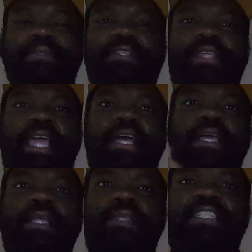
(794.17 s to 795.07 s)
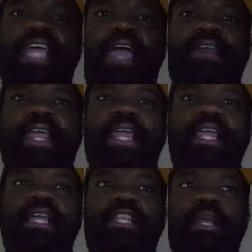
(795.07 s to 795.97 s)
So yeah,
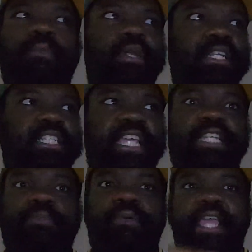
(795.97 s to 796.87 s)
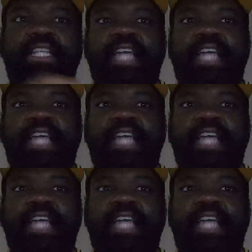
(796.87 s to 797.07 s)
Saturday, the number one seeds play.